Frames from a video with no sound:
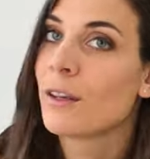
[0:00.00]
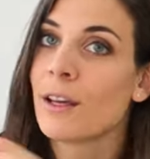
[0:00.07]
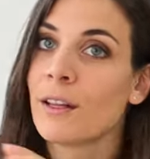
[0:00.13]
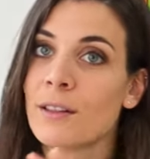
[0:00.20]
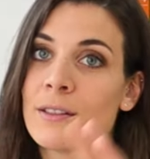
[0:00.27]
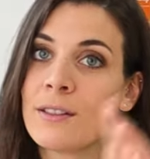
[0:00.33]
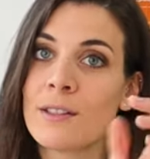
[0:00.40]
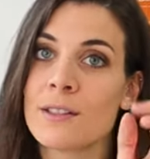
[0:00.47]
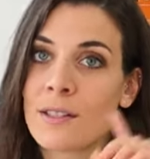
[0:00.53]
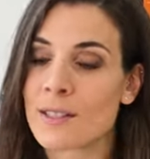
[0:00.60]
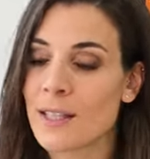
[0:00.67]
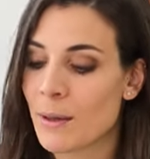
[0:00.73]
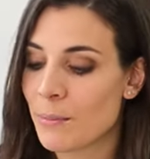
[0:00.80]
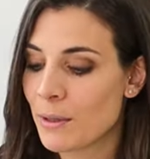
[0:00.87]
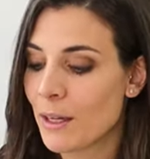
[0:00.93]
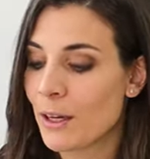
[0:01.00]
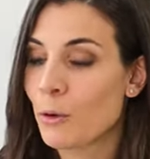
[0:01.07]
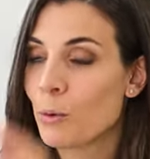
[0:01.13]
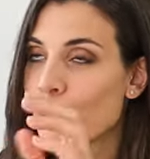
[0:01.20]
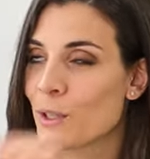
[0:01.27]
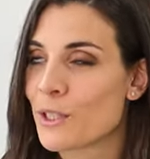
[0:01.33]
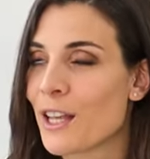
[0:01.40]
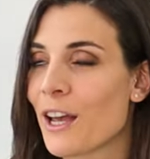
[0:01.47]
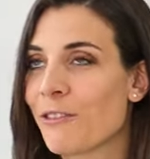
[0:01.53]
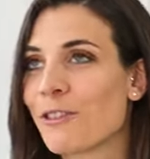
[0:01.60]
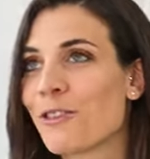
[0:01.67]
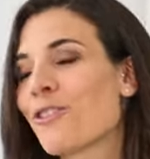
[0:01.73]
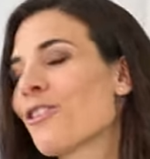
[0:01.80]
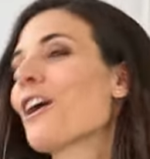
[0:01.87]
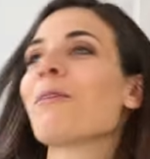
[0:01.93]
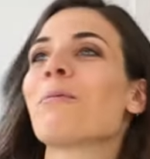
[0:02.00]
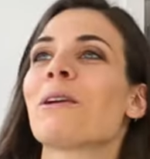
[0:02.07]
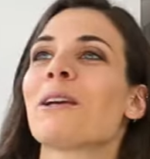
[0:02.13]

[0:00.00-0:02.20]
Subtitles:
And this is the step that I always have to check,